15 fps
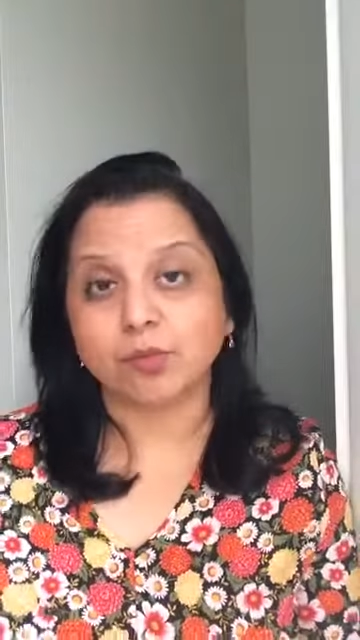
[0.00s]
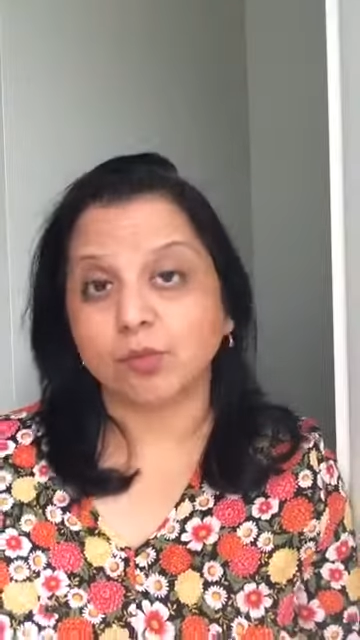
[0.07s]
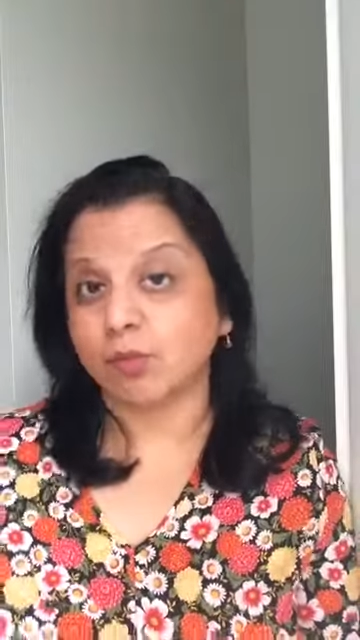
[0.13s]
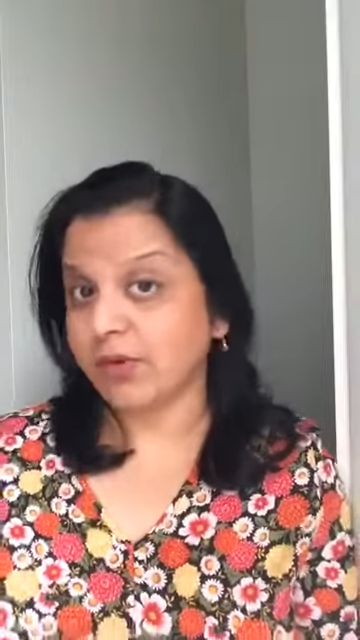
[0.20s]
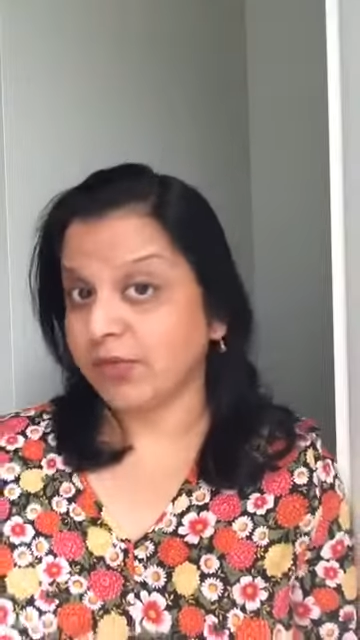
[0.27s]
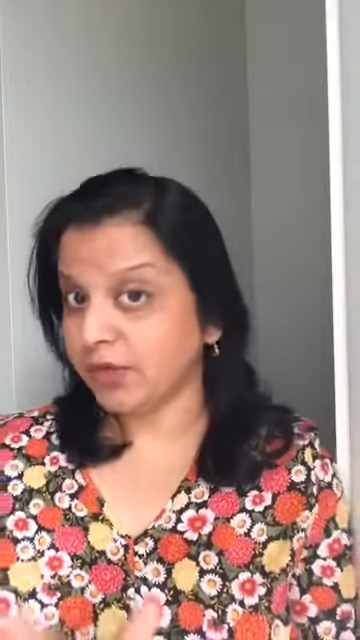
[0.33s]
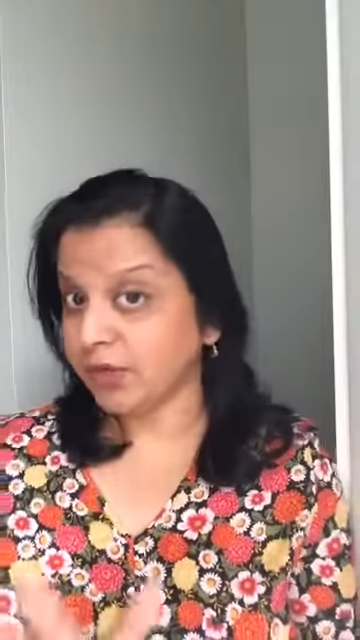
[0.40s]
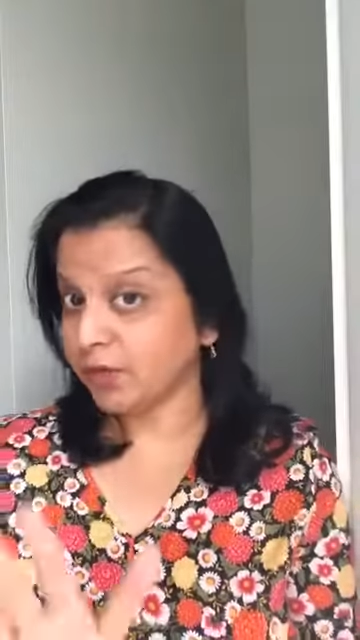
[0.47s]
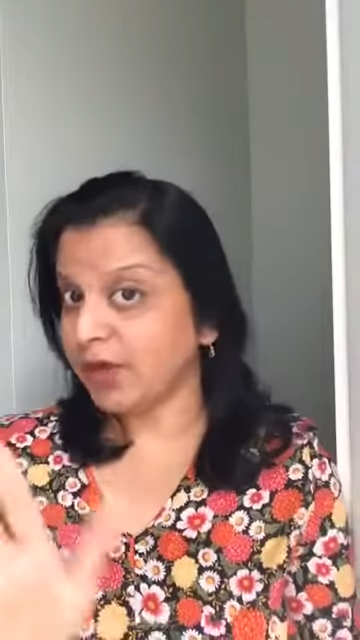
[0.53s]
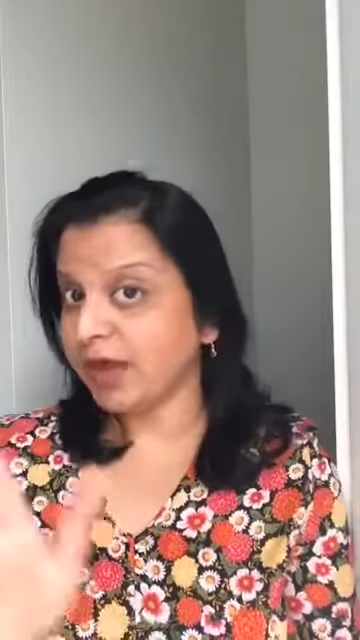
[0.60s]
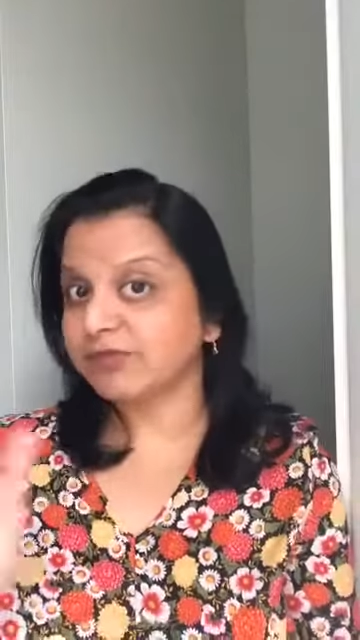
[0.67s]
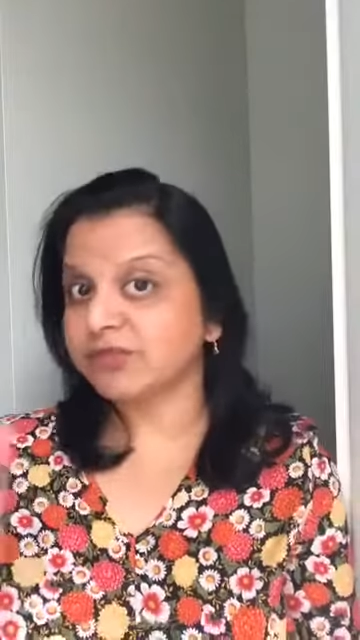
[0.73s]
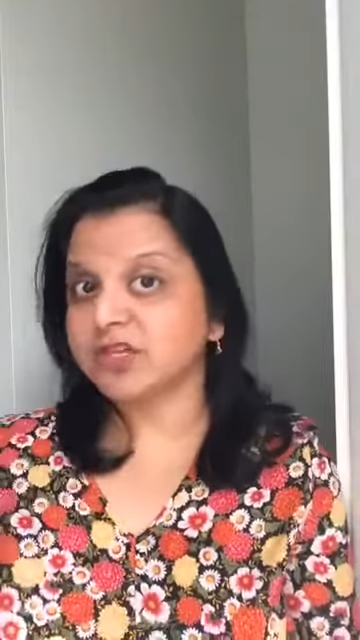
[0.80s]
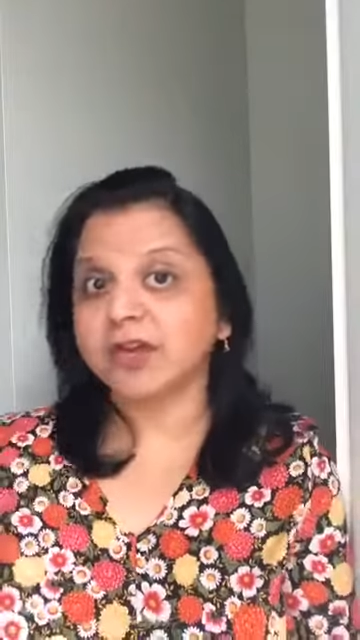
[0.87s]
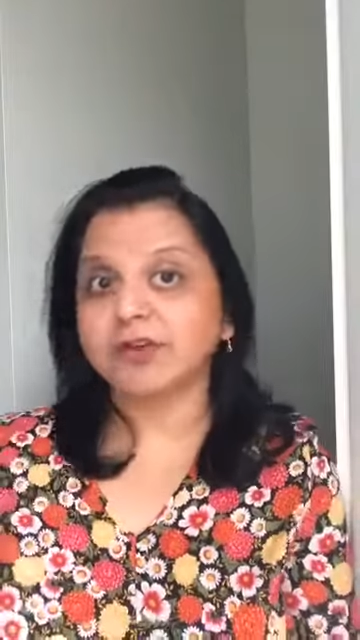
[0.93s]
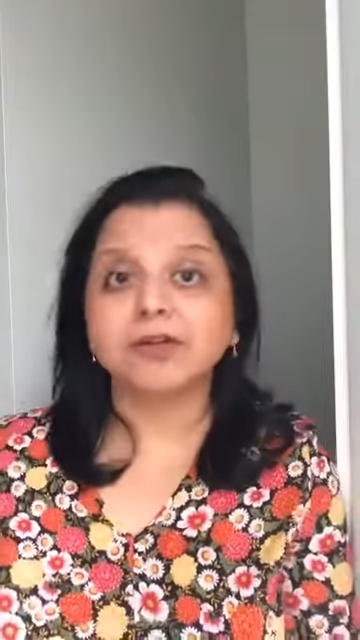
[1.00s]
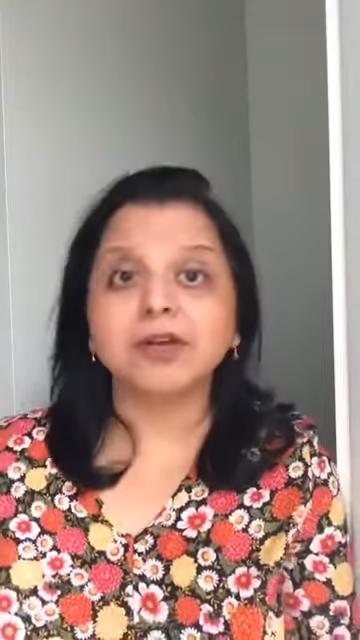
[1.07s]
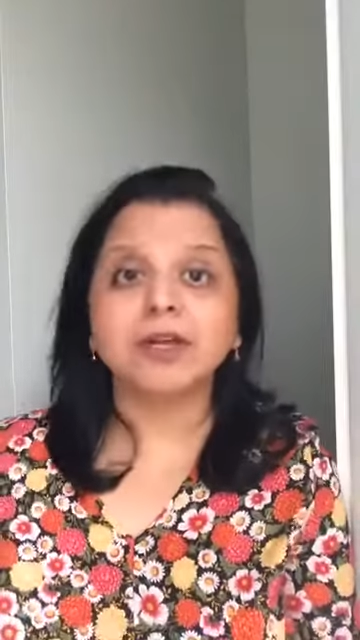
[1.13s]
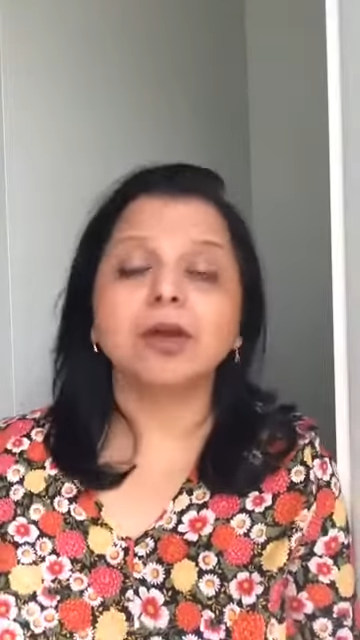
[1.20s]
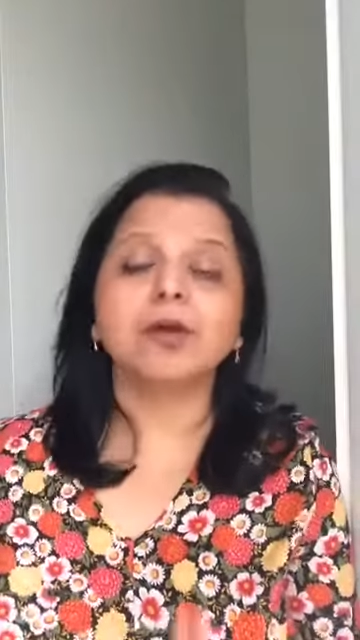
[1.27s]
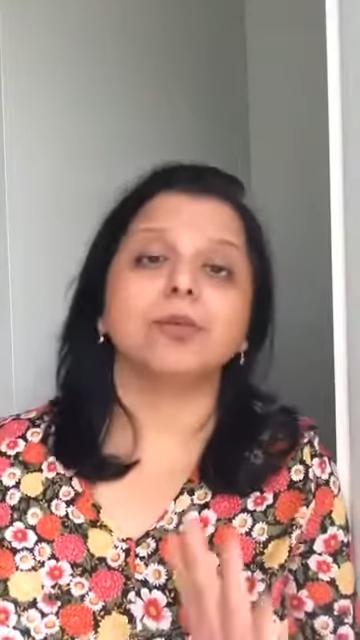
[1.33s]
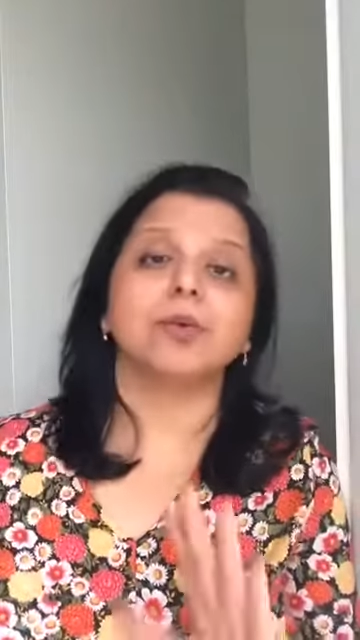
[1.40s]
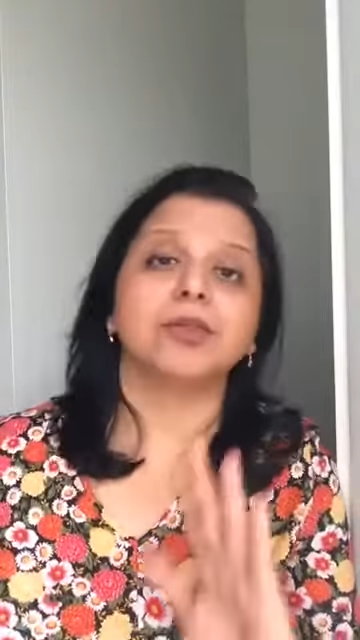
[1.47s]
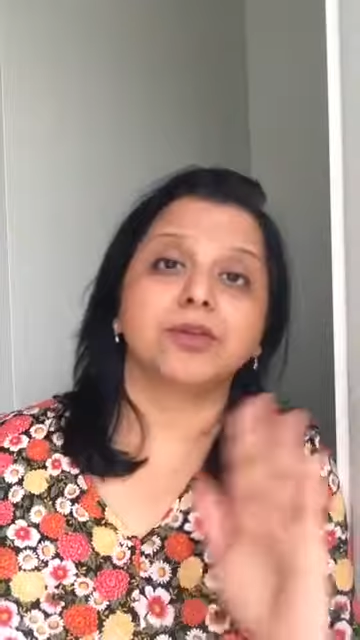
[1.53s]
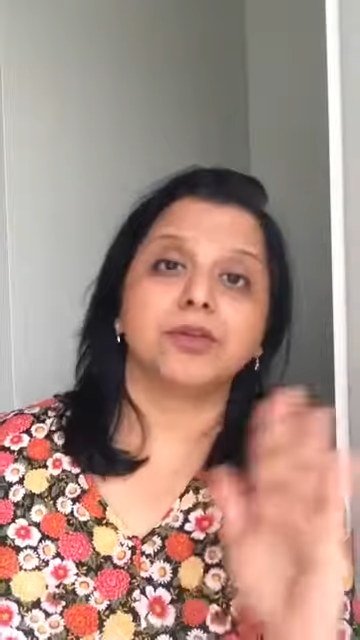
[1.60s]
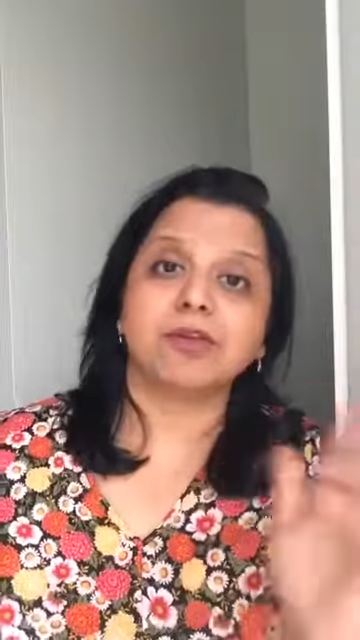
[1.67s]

Whether you have diarrhea, whether you